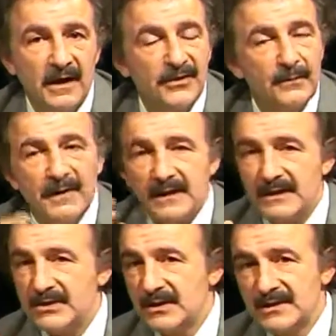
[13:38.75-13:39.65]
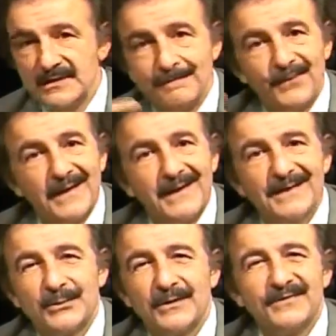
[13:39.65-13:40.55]
The body just
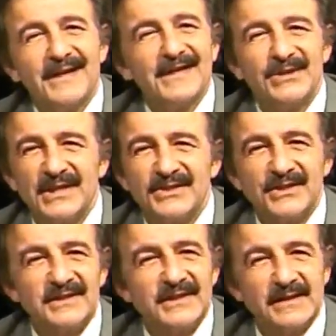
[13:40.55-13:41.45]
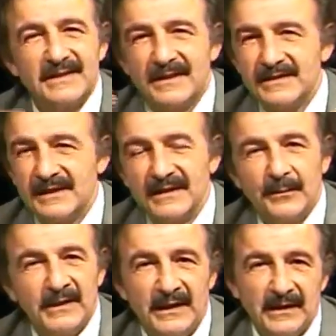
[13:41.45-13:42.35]
sort of digests it and it's
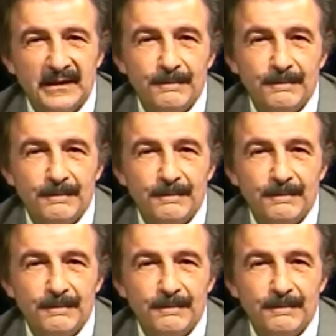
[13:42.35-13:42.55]
eliminated.